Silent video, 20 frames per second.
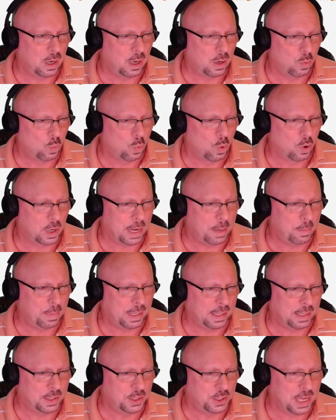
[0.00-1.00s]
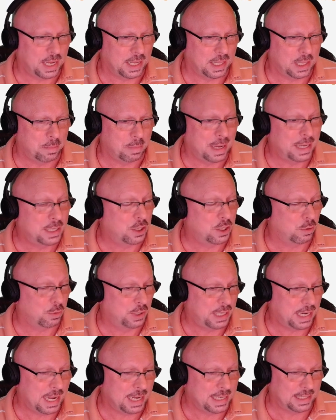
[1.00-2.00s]
Wargaming is saying that based on
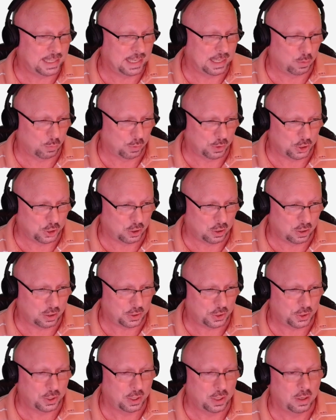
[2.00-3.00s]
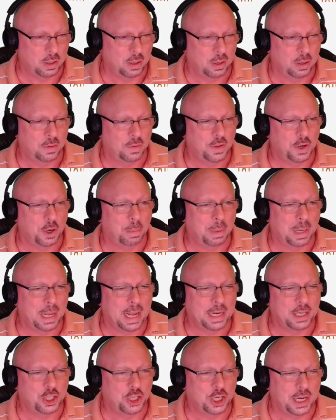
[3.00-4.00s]
testing results, they're
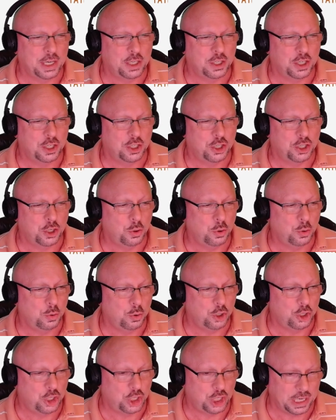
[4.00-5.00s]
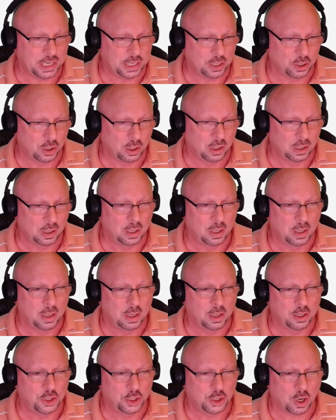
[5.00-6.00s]
applying changes to Schill,
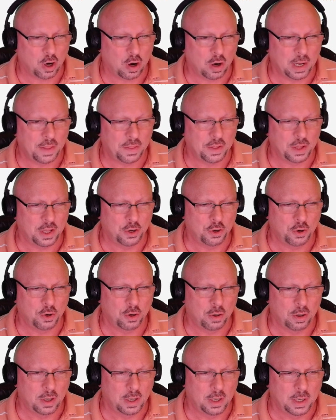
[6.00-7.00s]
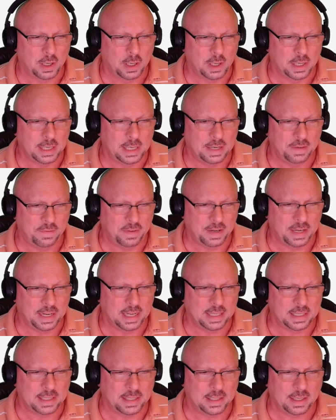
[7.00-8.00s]
Scarlet Thunder,
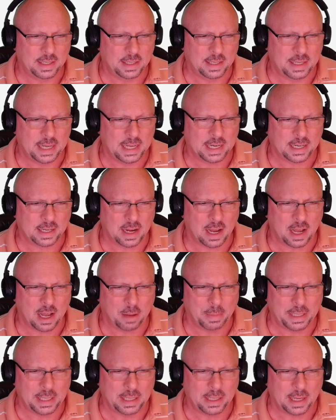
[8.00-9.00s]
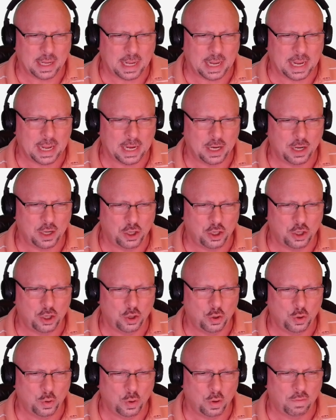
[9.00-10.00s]
Defense, KITAKAMI, and
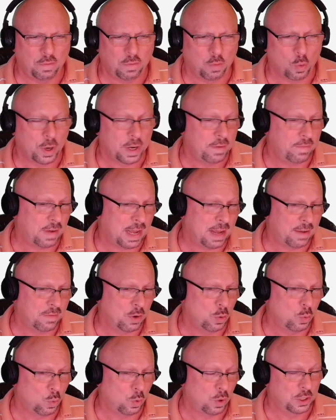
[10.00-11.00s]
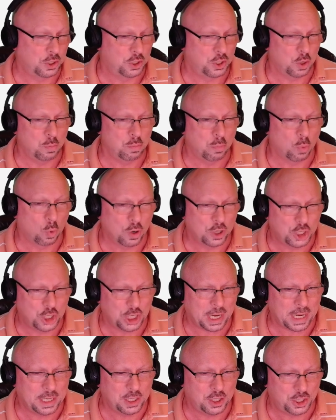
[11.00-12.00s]
U-4501. So more
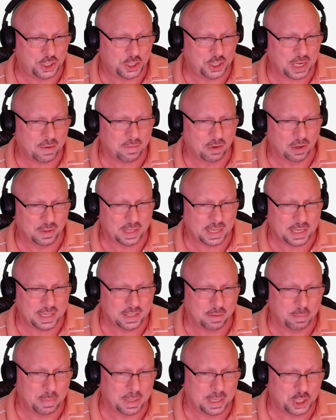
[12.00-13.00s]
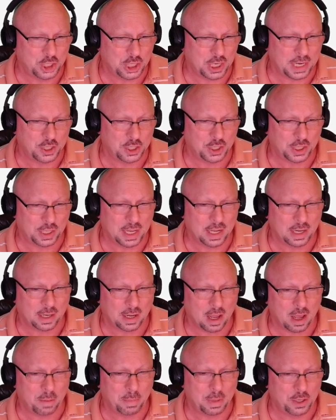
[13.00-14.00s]
changes. Several of these have been changed. The
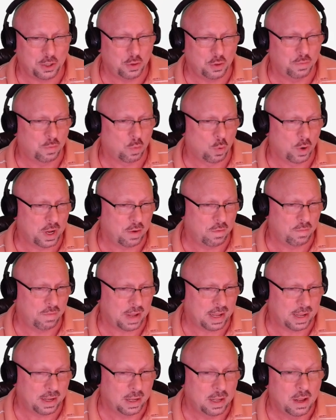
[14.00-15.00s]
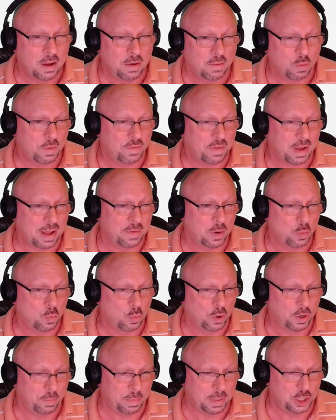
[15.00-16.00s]
KITAKAMI and
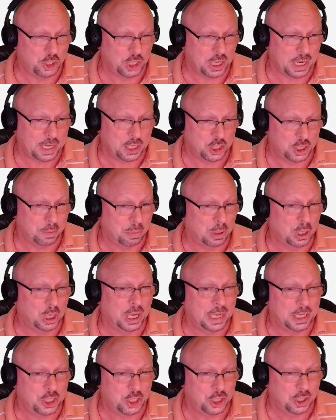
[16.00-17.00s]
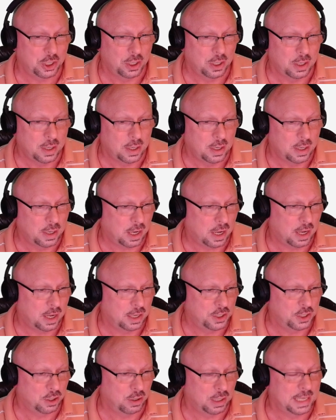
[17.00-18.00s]
U-4501 have been changed a bunch.
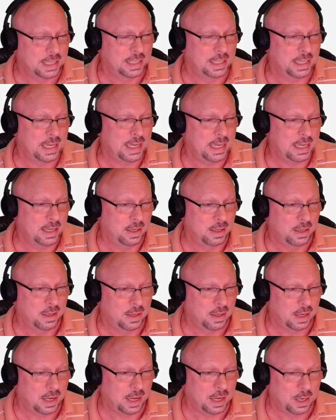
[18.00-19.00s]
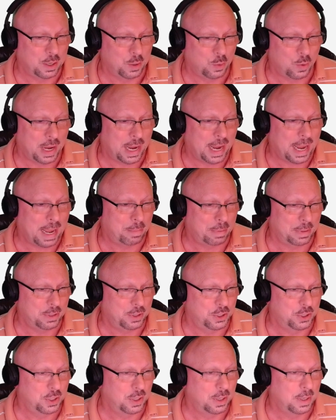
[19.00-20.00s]
So let's see what happens.